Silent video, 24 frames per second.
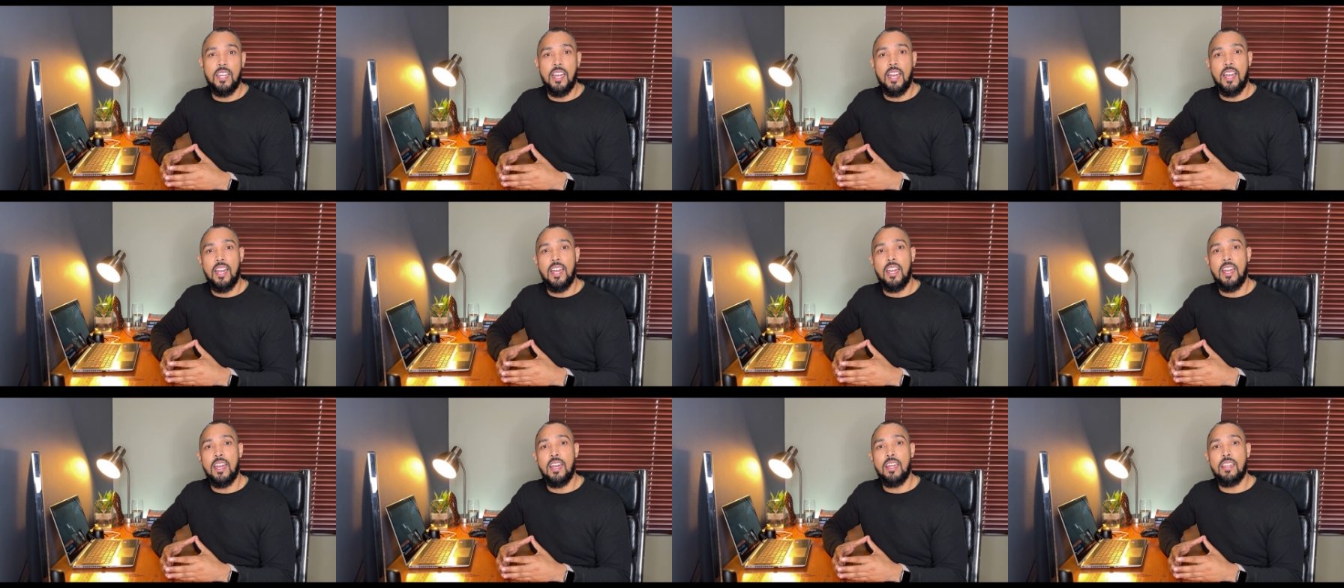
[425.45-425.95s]

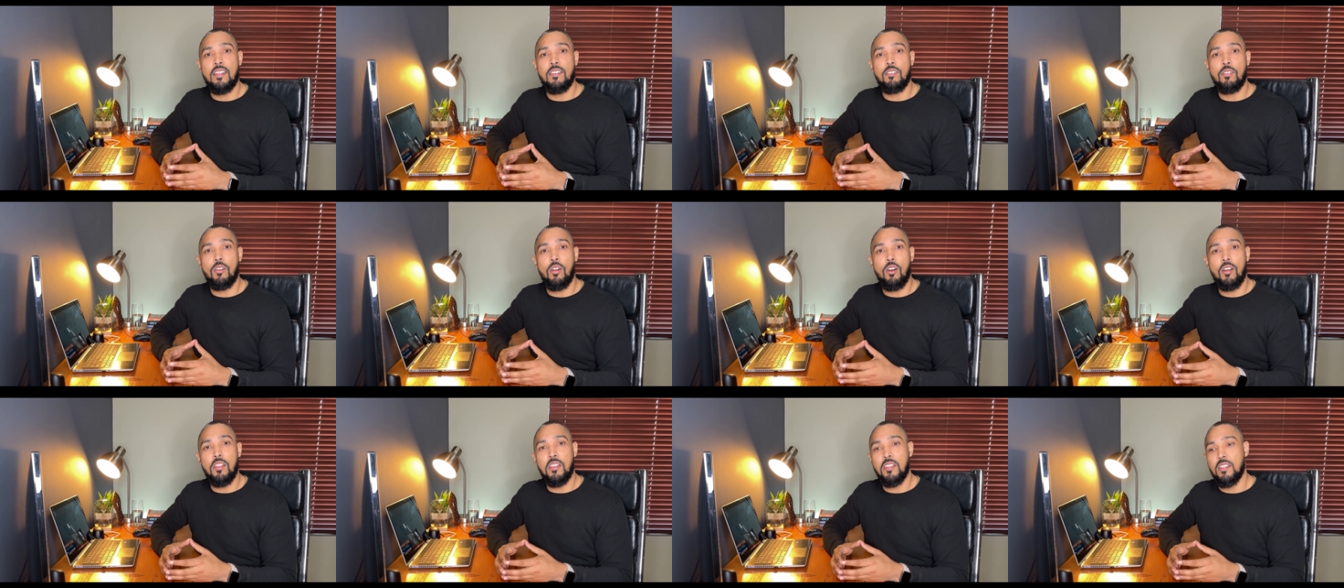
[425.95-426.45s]
and
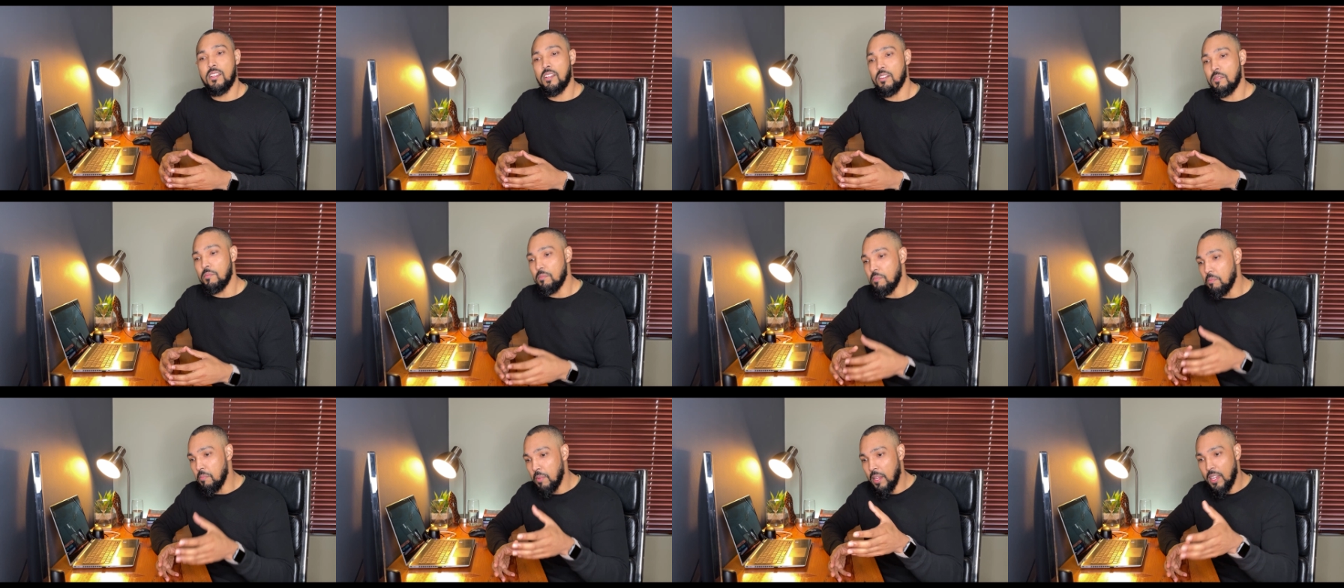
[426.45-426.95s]
rather
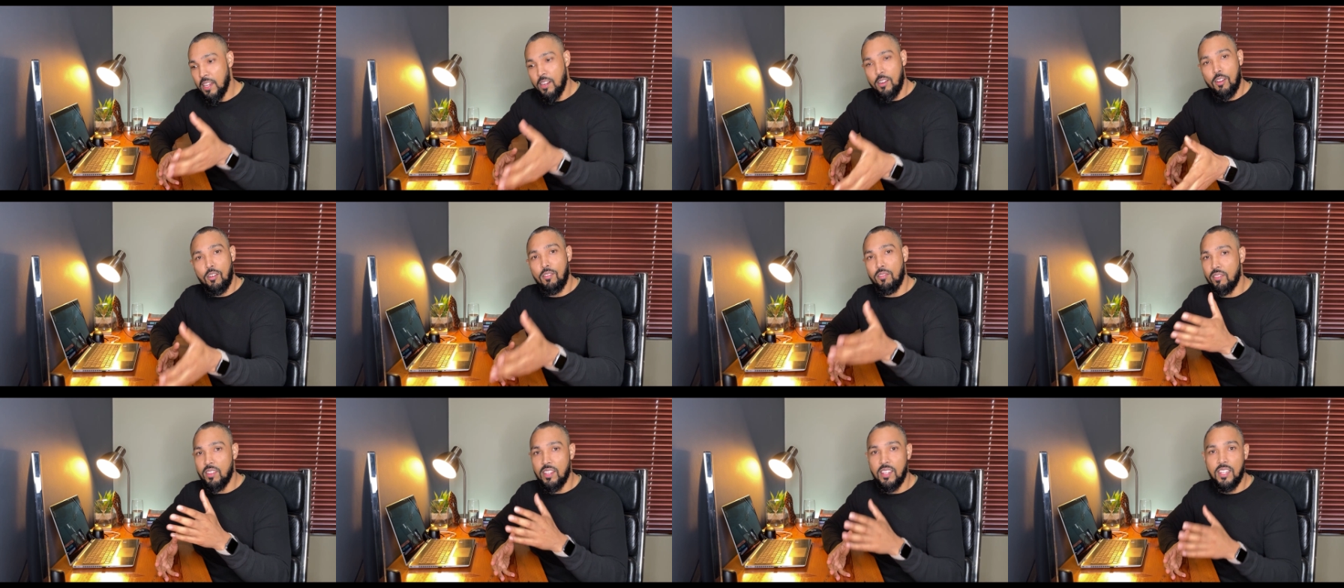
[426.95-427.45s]
make
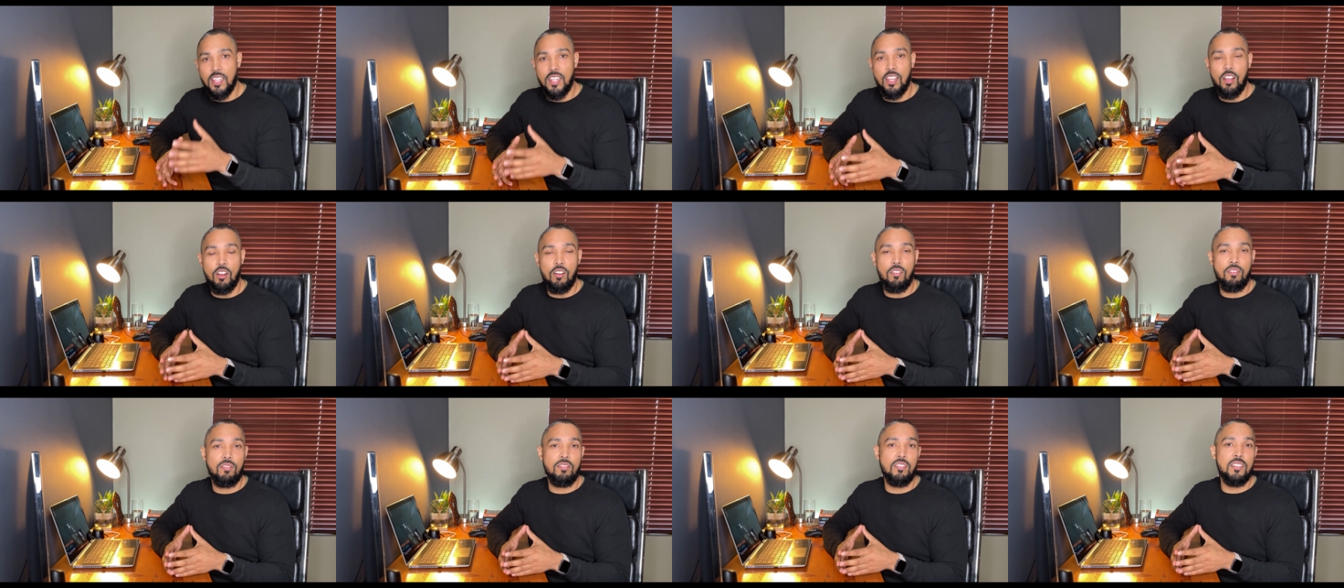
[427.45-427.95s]
coffee in the
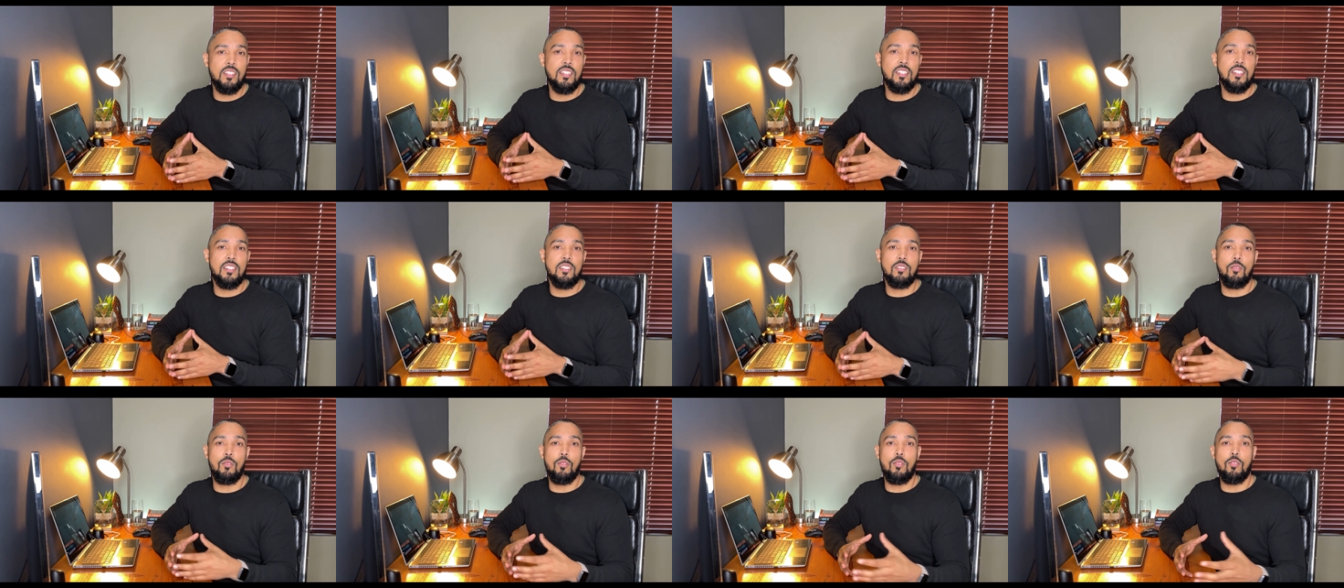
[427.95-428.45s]

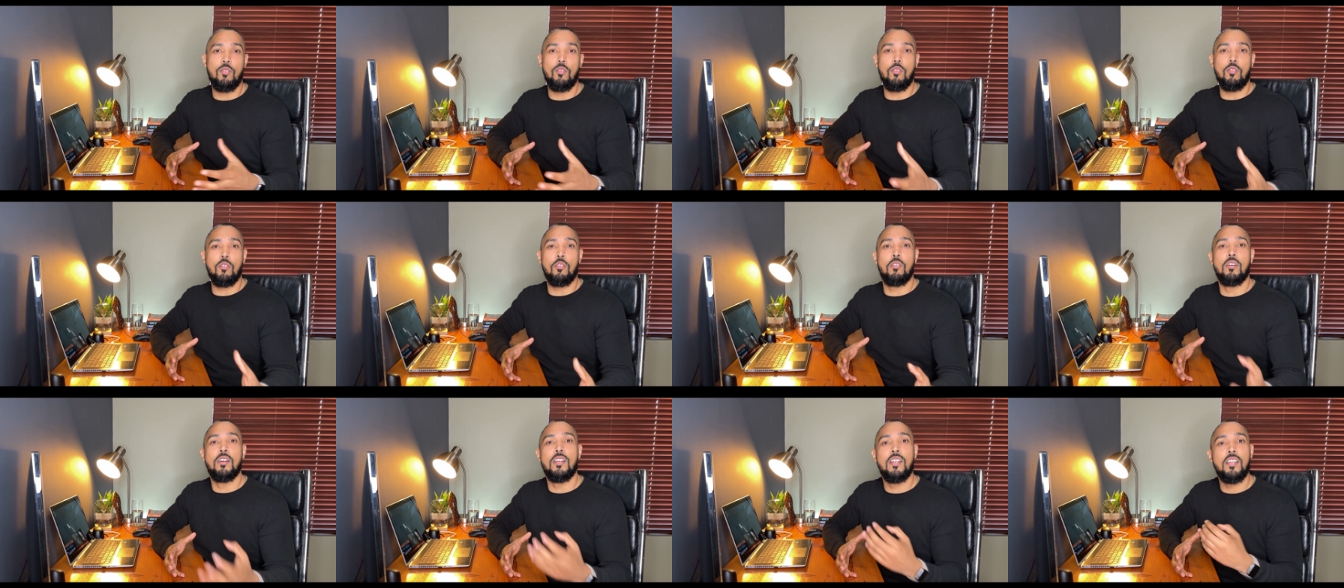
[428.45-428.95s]
office, or
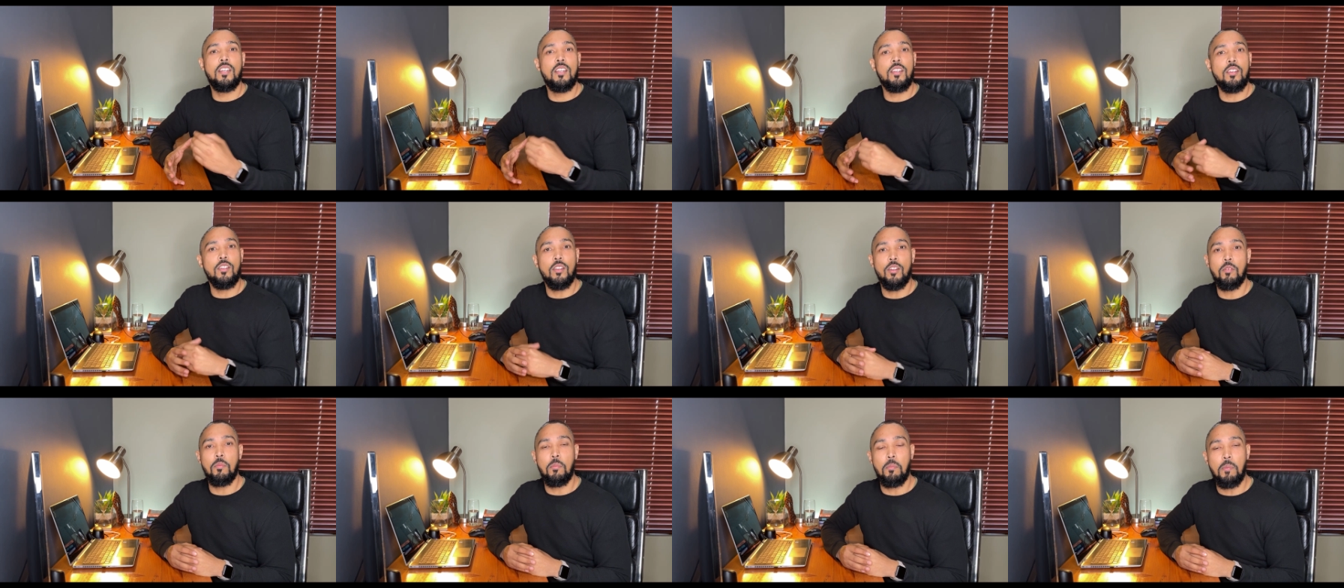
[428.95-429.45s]
you
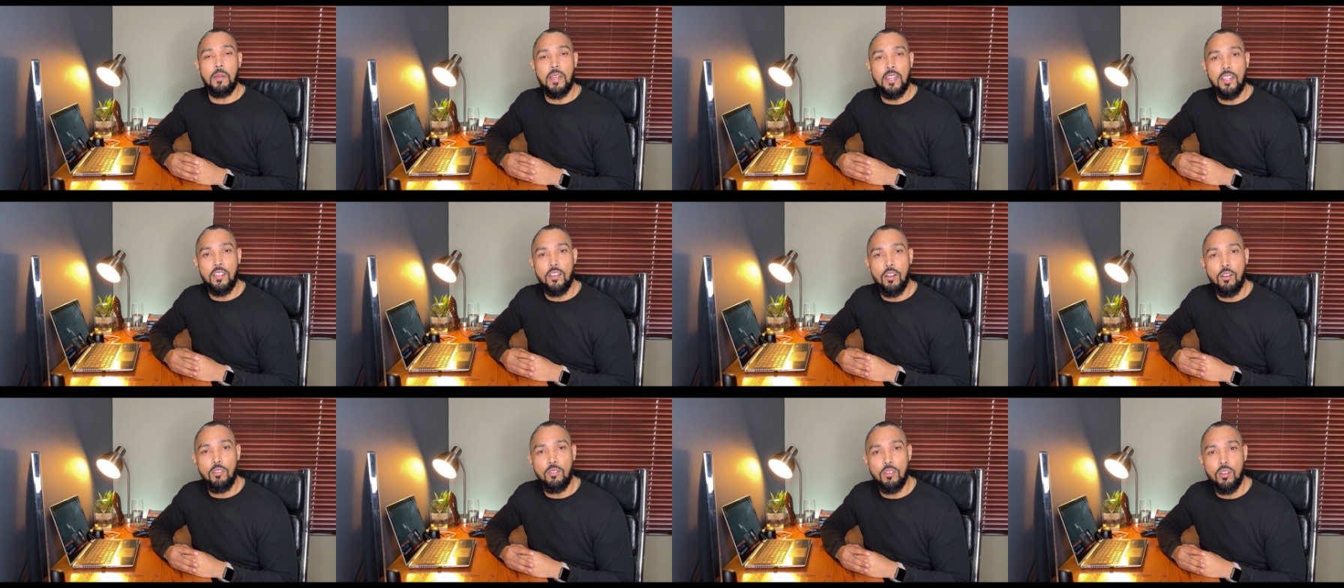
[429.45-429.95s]
know, bring
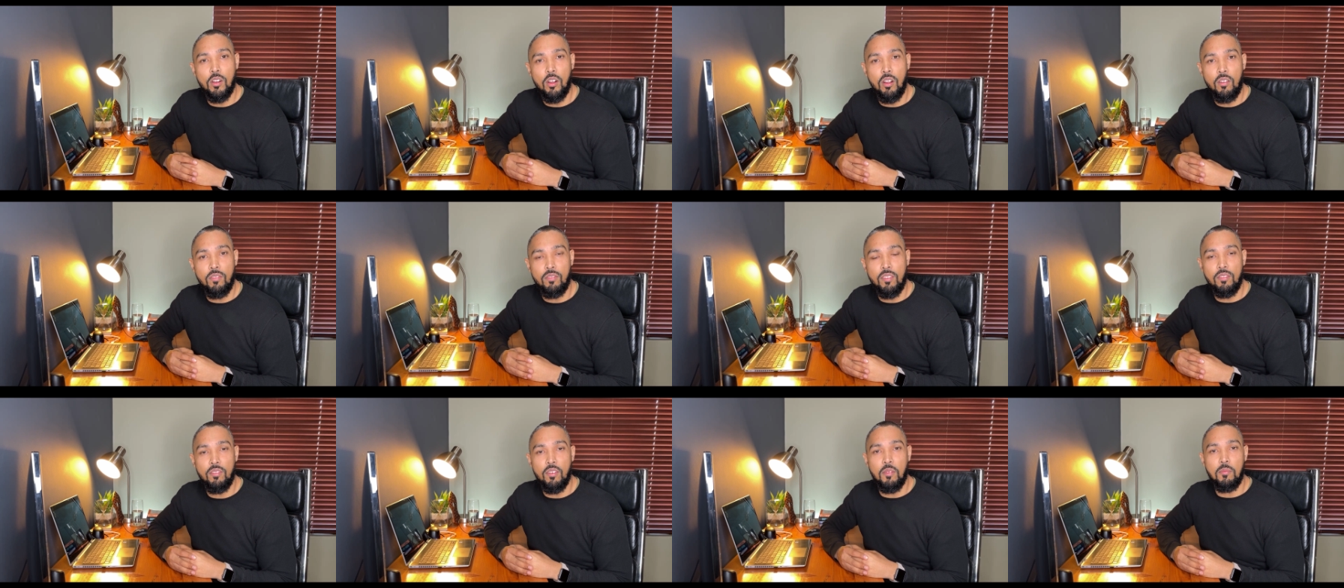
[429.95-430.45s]
your own
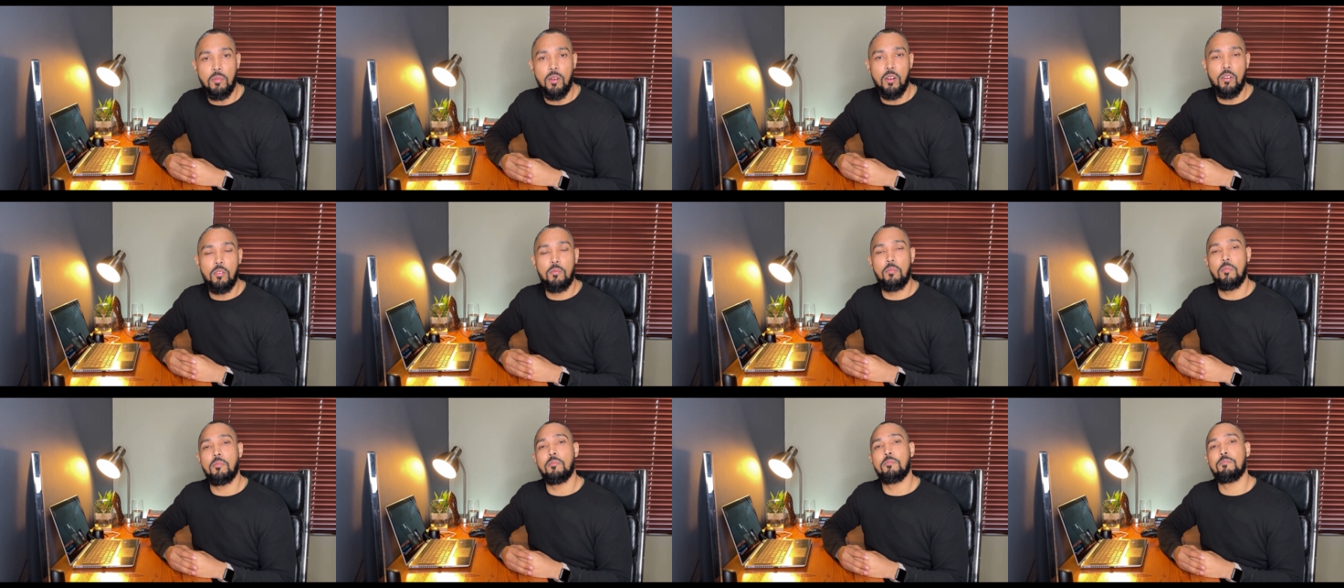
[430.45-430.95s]
coffee from
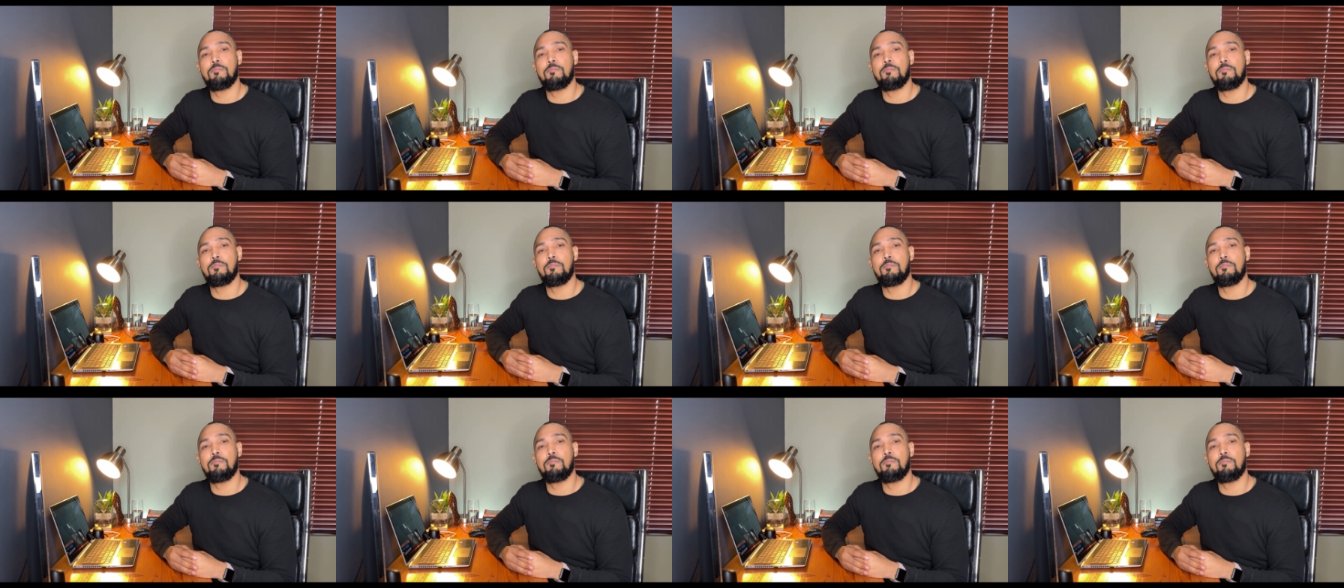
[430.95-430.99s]
home.